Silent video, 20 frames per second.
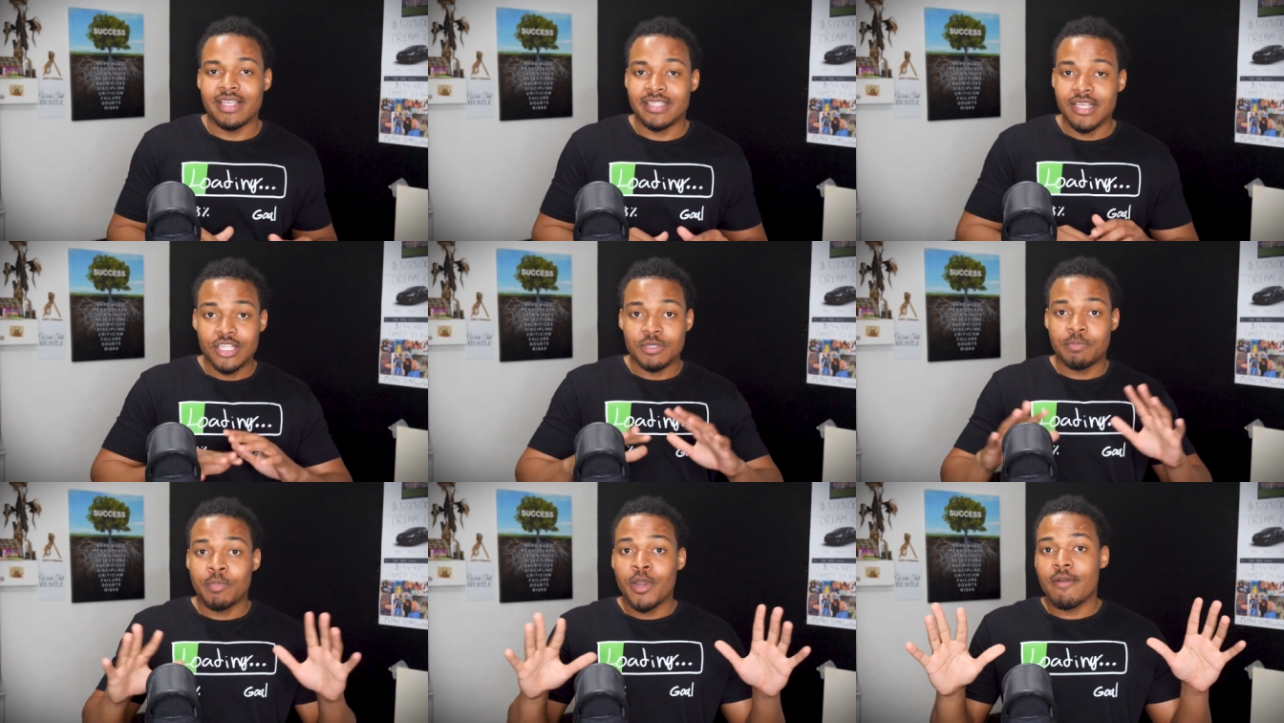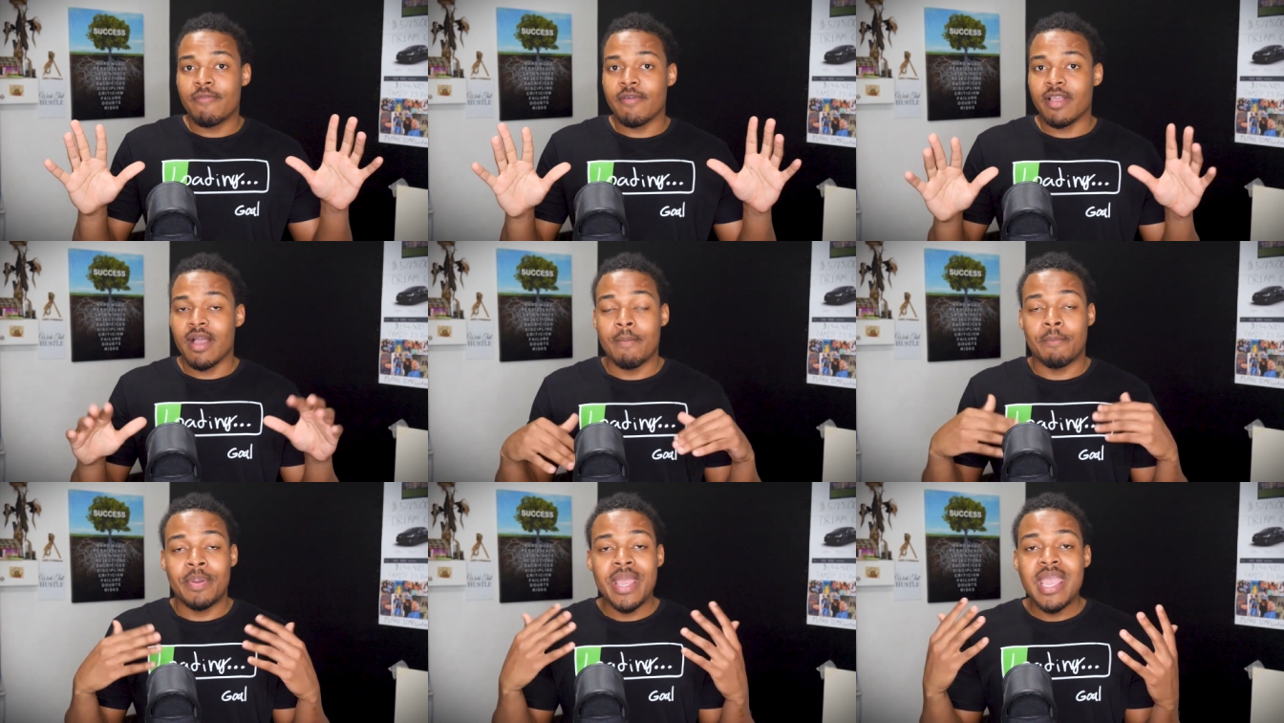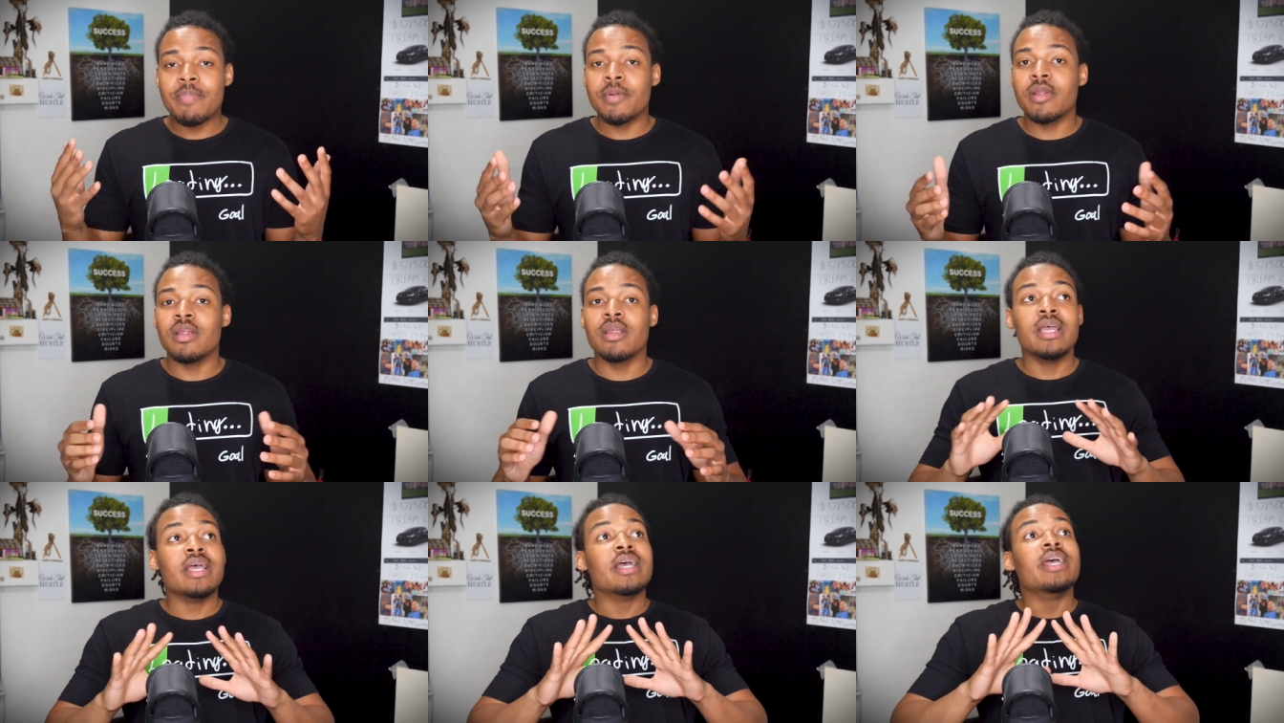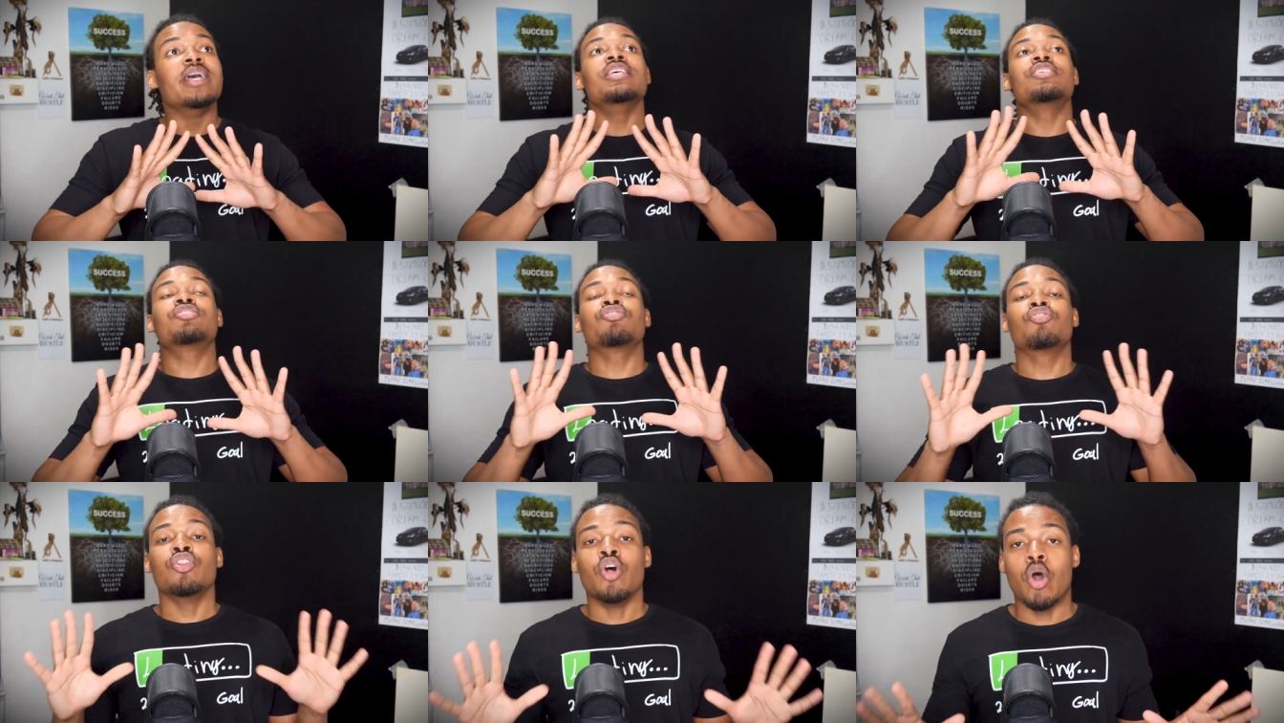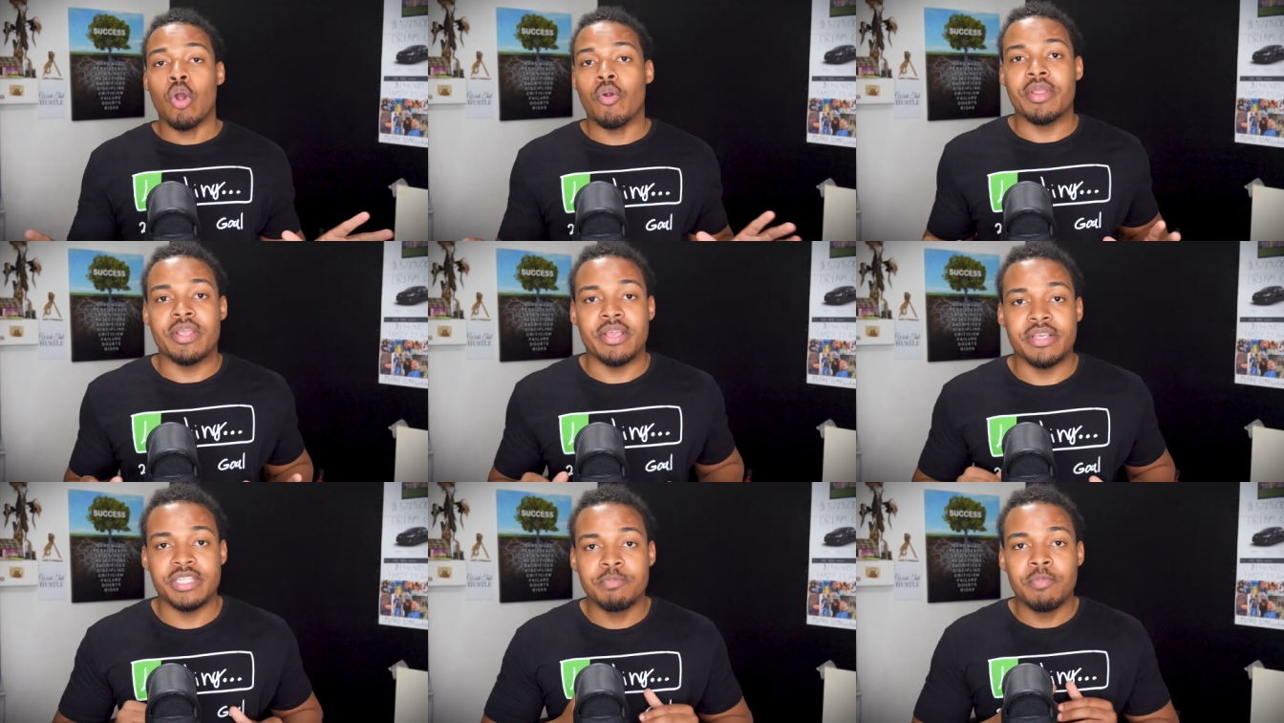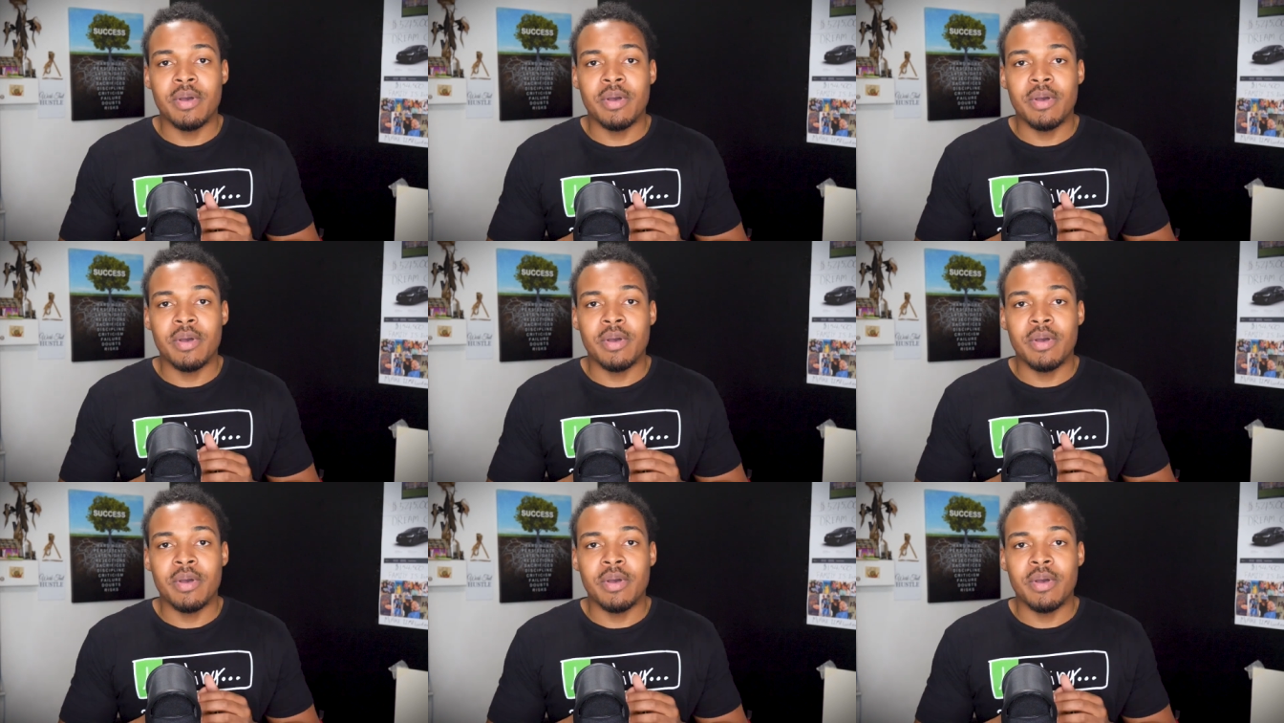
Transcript: It sounds perfect. On paper, it's glorious.